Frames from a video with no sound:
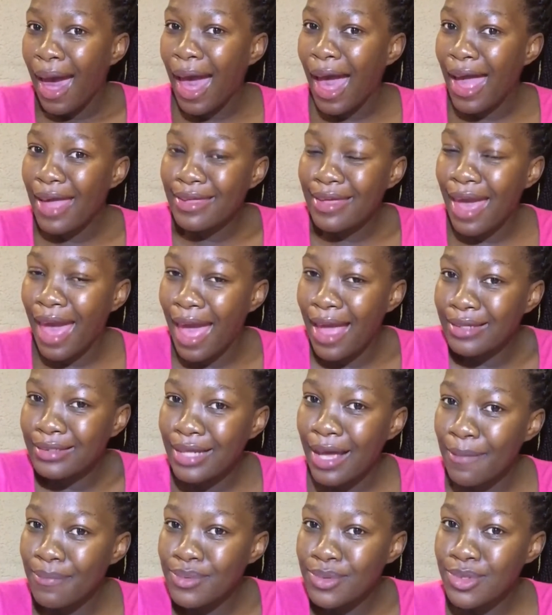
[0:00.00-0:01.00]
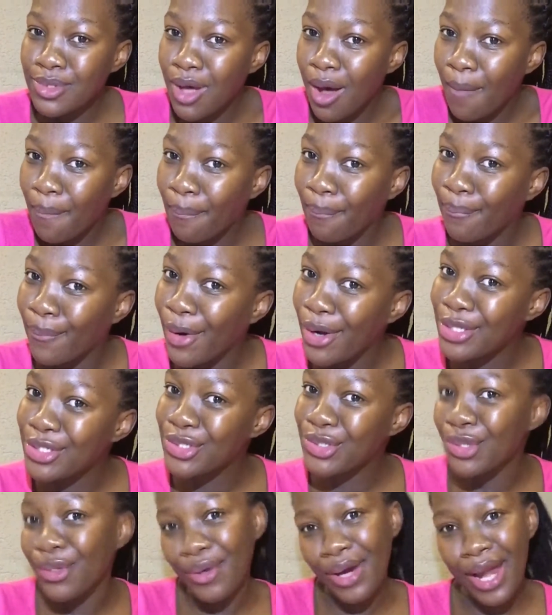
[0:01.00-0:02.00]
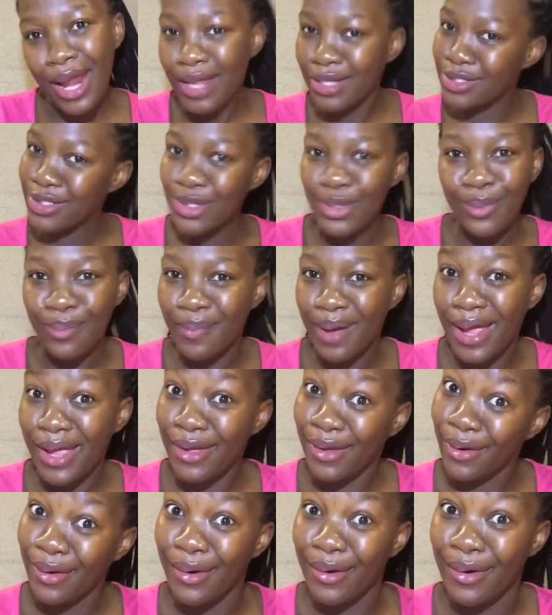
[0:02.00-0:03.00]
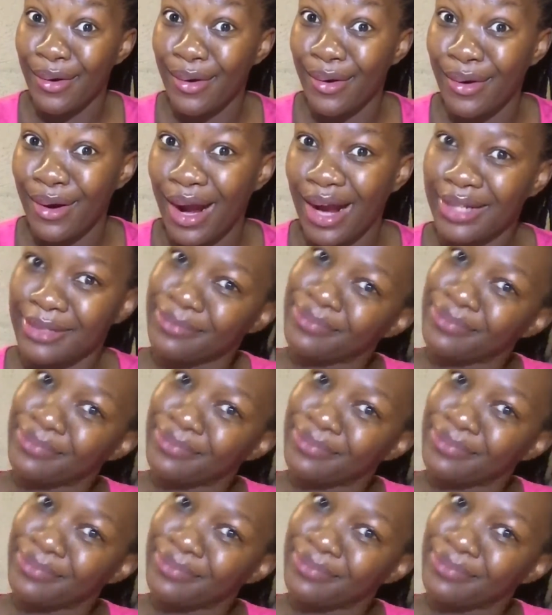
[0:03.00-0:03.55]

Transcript: I can absorb moisture into my hair.